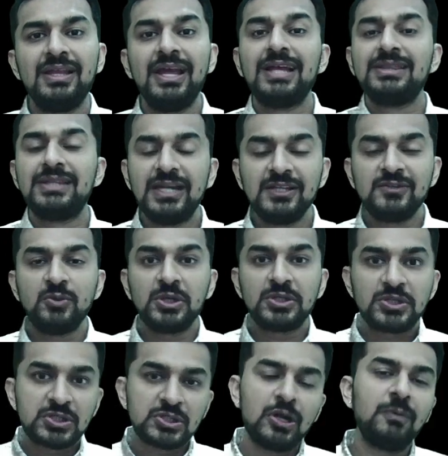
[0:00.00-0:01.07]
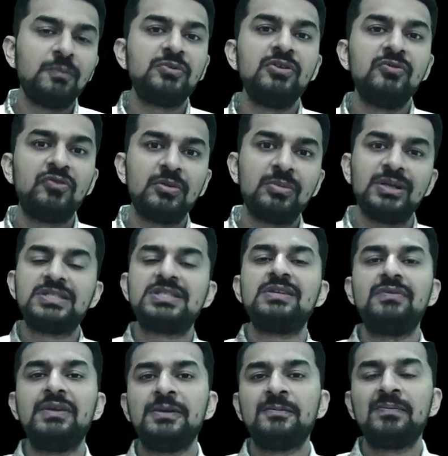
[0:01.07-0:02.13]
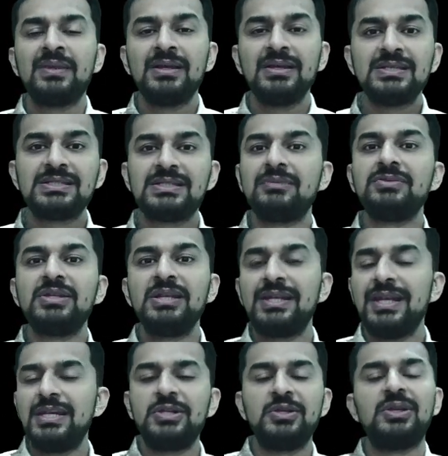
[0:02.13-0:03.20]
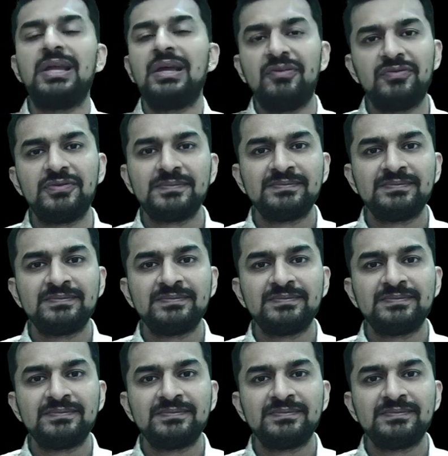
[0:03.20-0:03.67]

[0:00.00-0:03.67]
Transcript: And that is what stops you from achieving something great in your life.